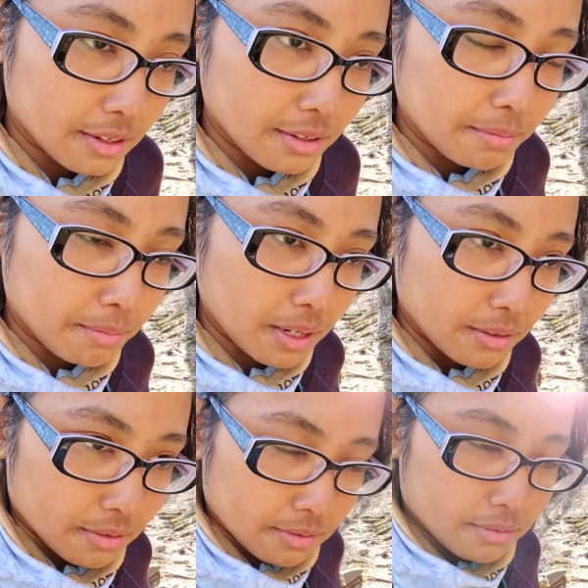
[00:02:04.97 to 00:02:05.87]
Might
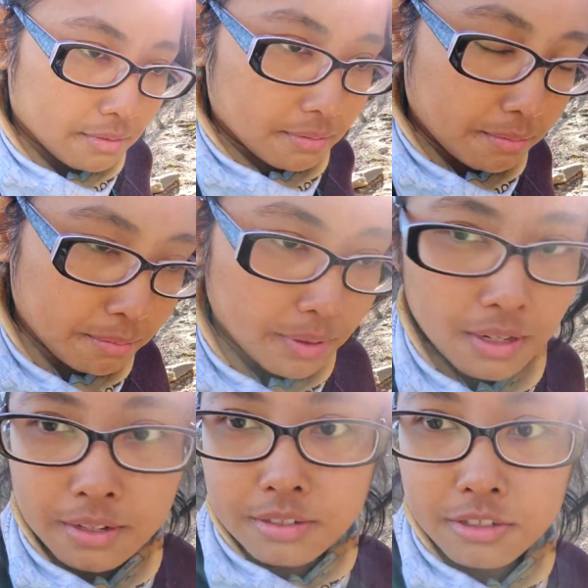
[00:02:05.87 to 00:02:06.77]
be
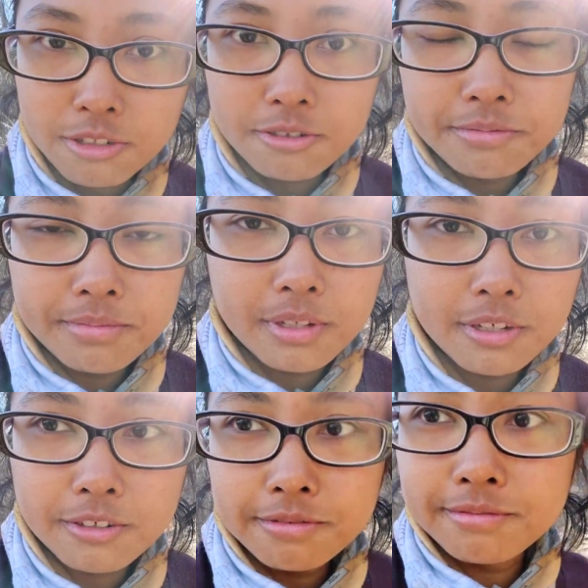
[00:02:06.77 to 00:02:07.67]
an issue
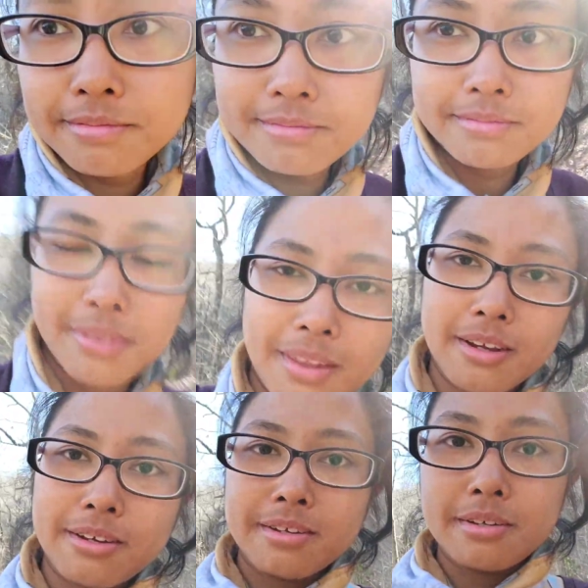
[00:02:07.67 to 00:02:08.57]
here.
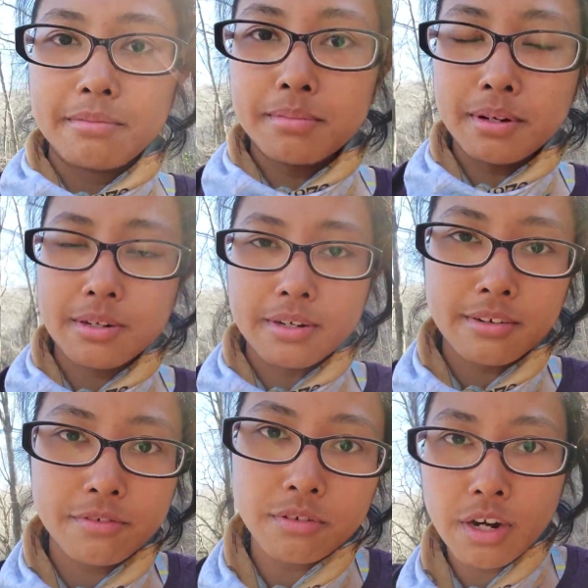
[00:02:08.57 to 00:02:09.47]

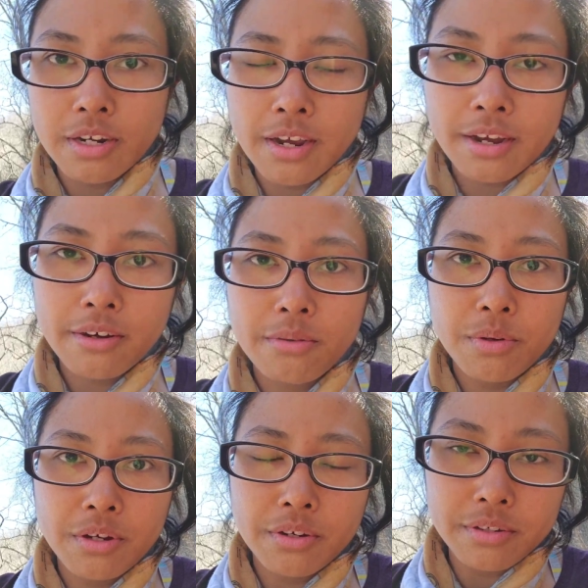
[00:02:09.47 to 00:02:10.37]
But for right now,
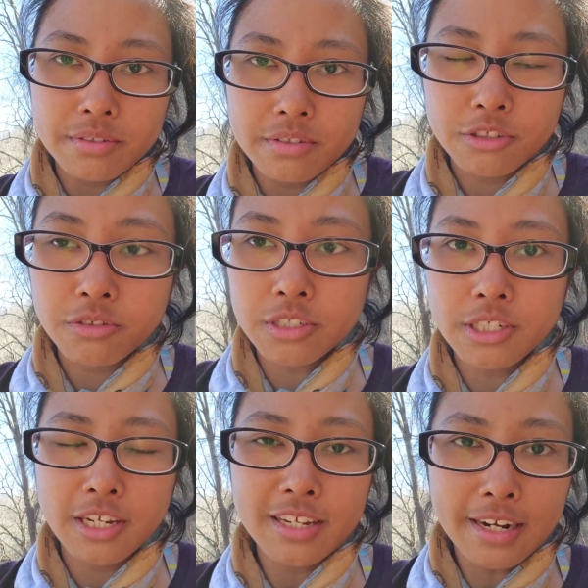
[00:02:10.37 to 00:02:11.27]
we're
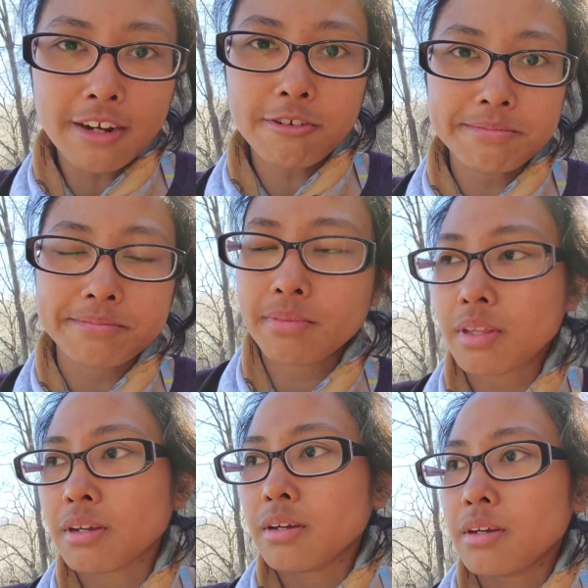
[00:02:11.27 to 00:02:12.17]
stretching it out.
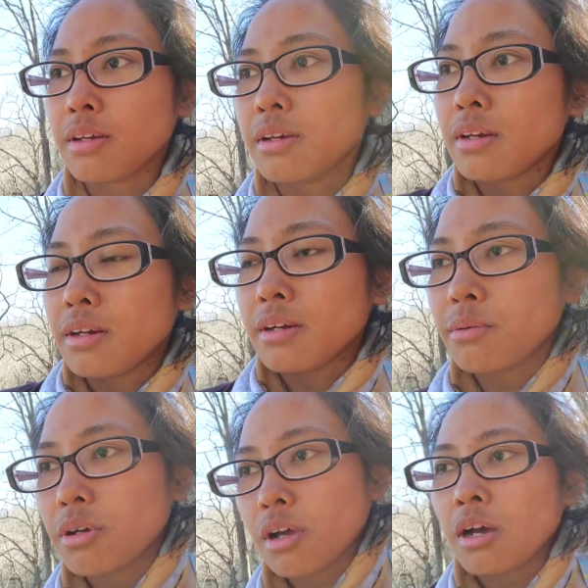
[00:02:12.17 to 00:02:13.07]

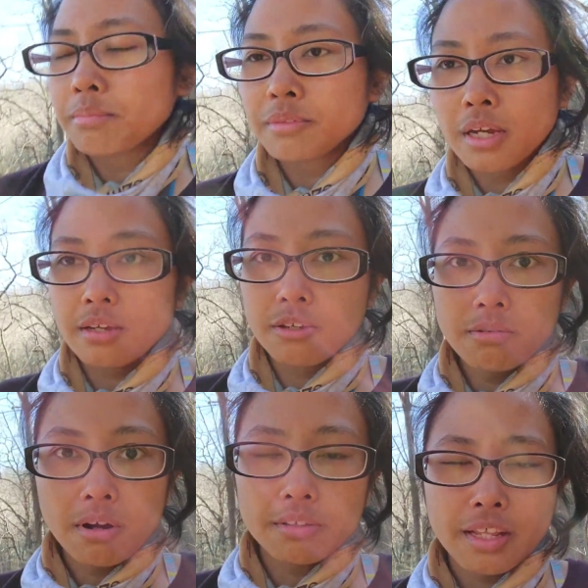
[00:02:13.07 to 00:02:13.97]
We'll update
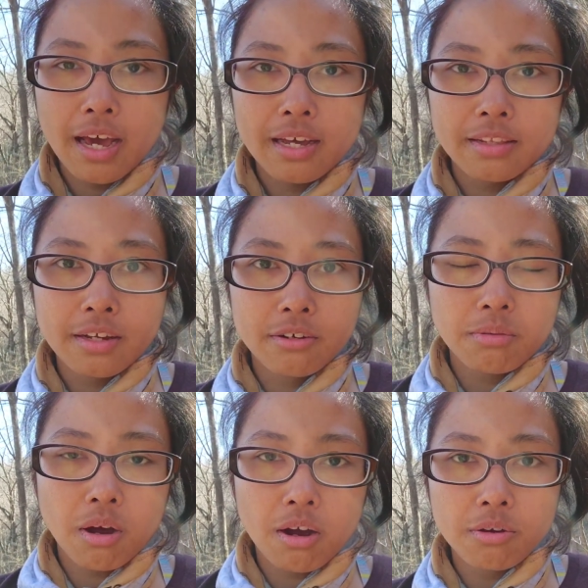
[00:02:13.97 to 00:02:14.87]
you on that later
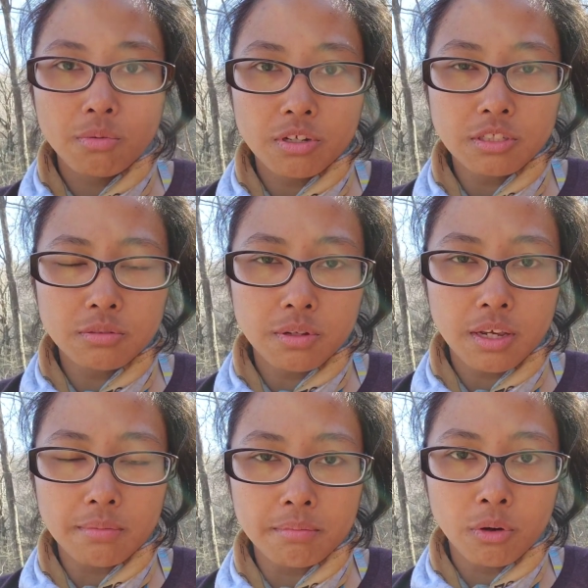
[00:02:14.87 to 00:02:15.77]
on once we
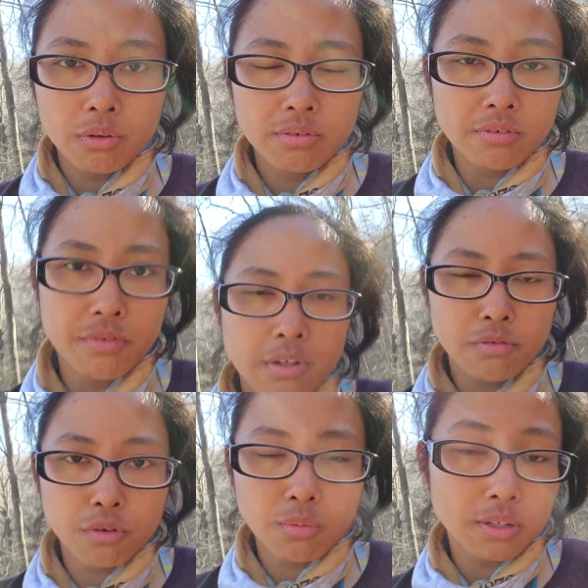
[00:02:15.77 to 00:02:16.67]
get more of a feel
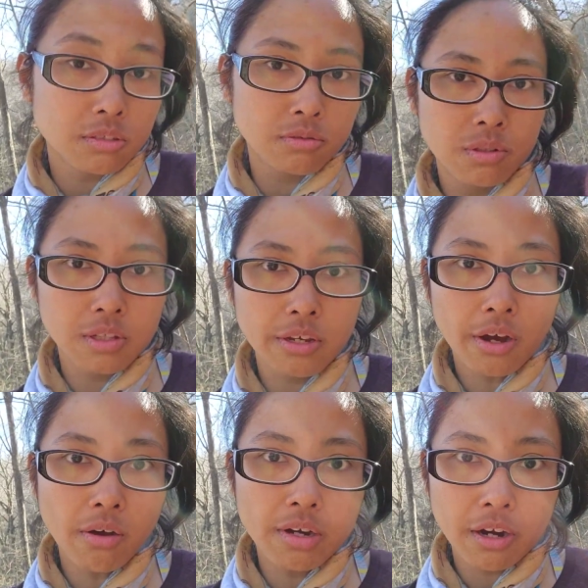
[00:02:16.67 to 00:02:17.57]
for what's really
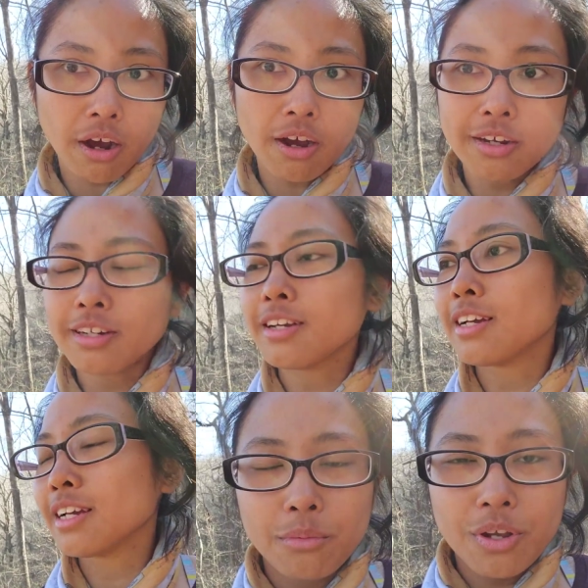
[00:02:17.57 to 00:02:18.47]
going on.
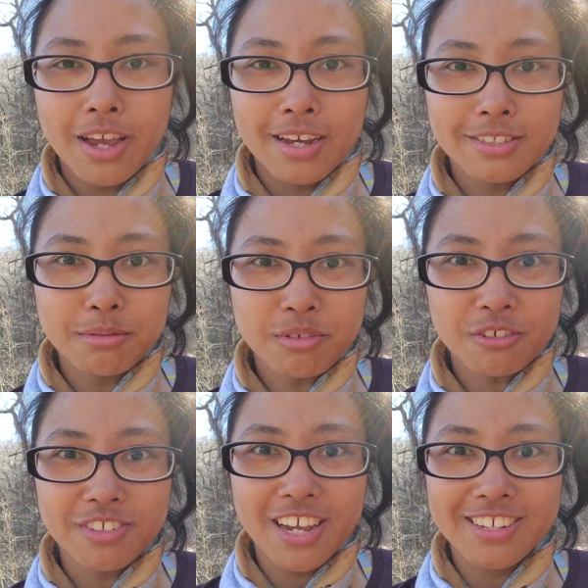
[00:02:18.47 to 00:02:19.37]
We had some
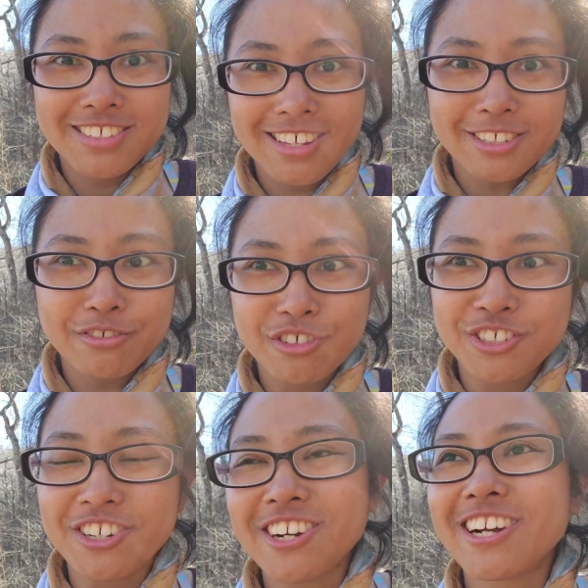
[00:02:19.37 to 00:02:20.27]
rough days, that's for
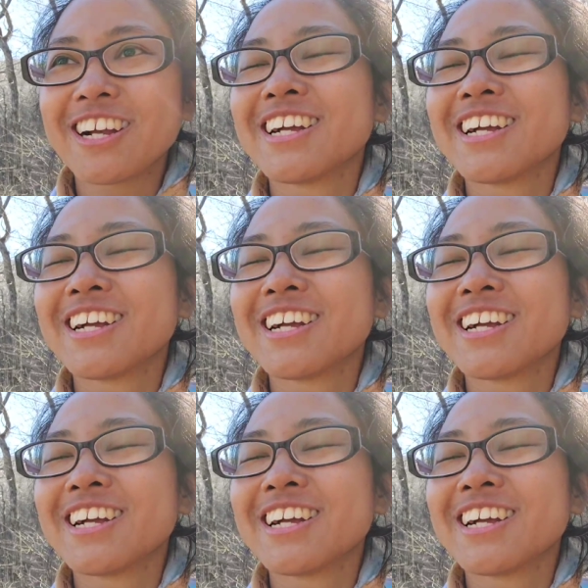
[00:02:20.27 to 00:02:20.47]
sure.